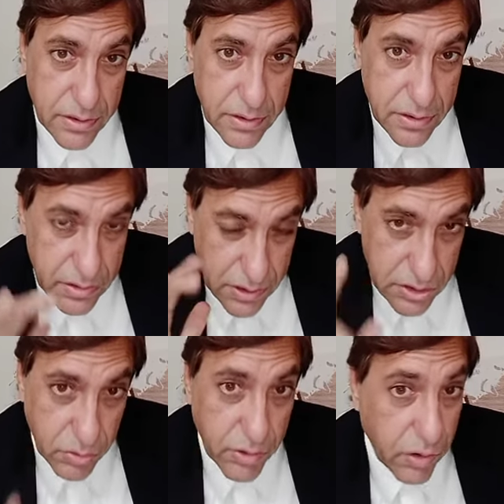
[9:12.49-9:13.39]
That's what,
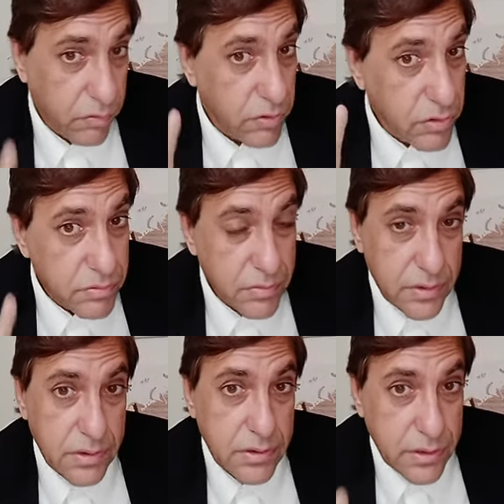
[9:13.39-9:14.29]
of whom?
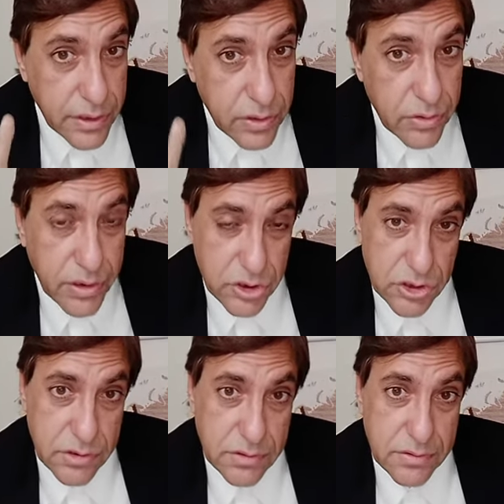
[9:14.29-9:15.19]
New
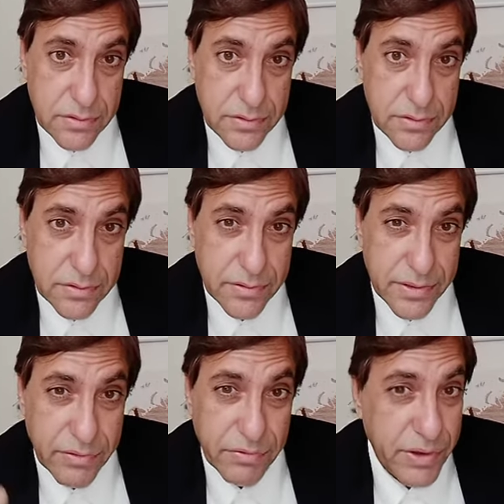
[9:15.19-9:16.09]
Christians. They were
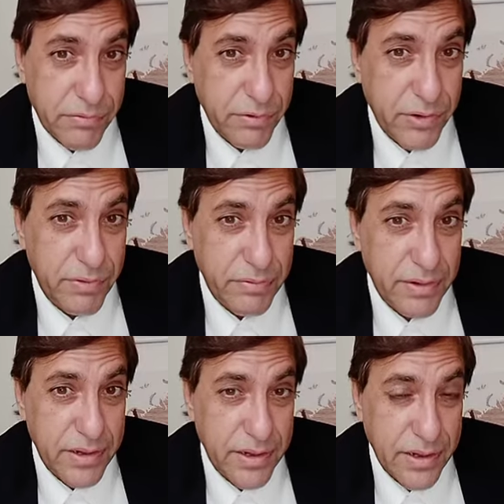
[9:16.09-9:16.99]
very poor people,
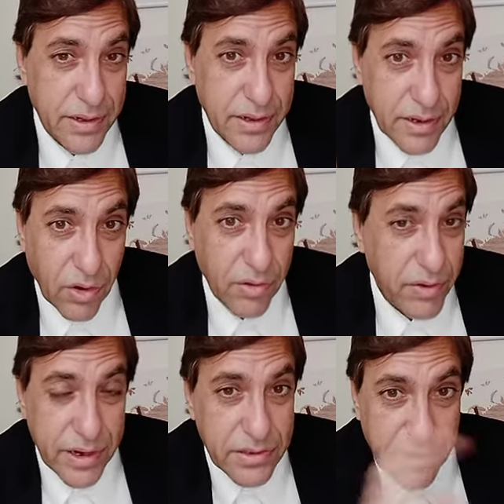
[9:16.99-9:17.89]
already
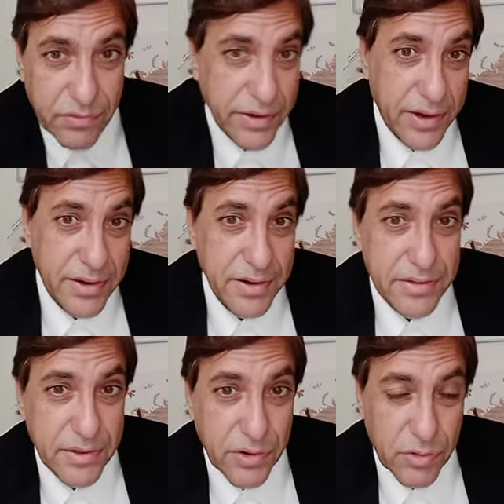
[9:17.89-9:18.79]
suffering under the
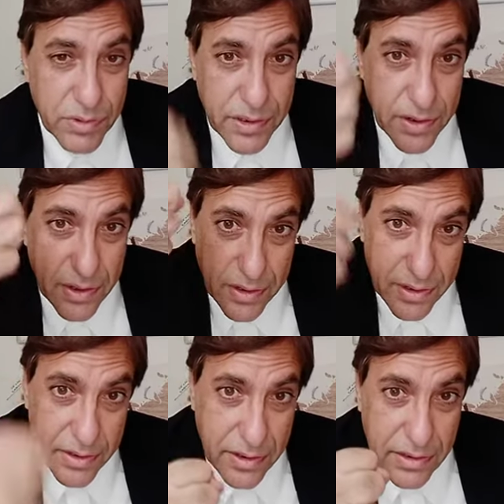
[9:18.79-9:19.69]
Roman,
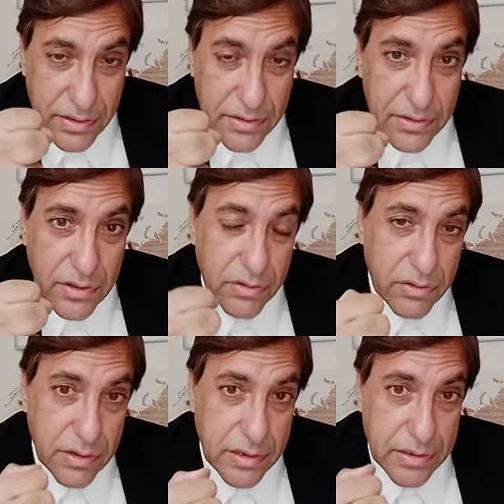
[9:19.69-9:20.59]
you know,
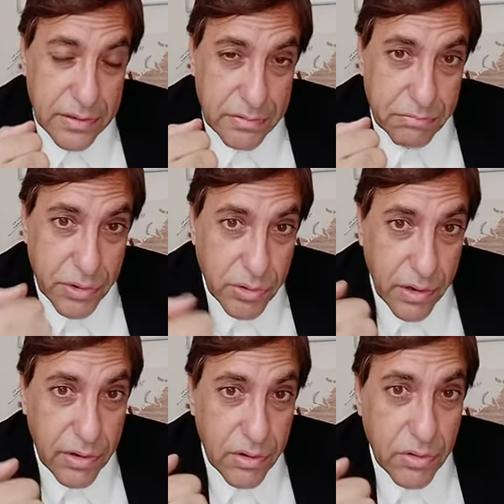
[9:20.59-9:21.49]
uh, brutal
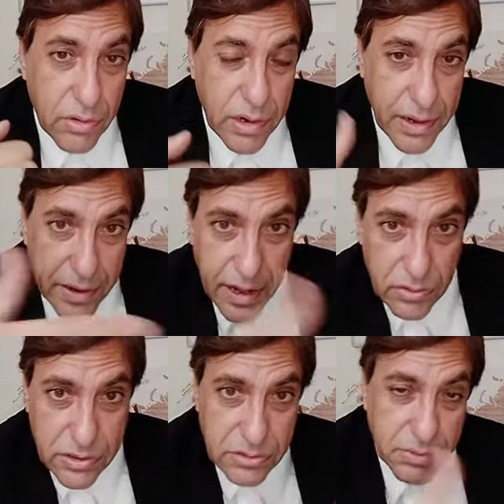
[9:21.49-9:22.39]
rule. And now
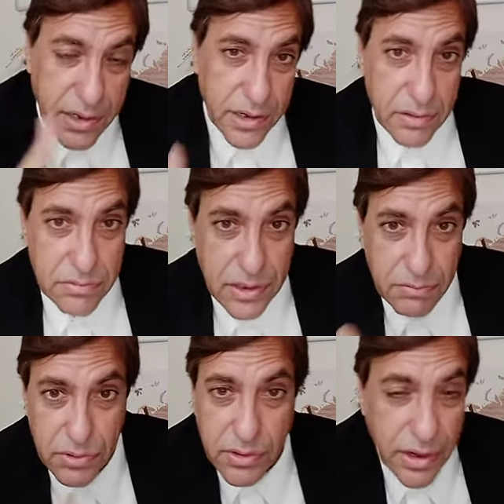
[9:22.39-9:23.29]
this man comes and
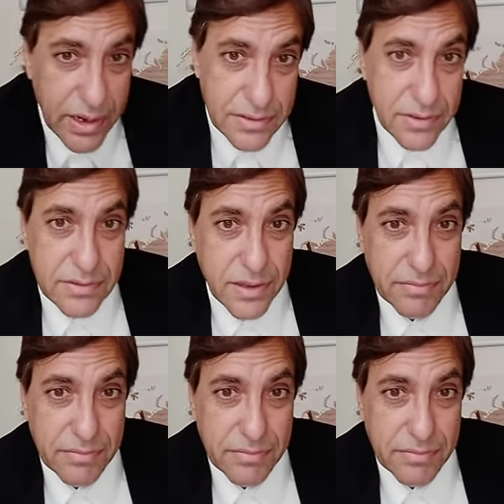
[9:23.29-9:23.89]
brutalizes them.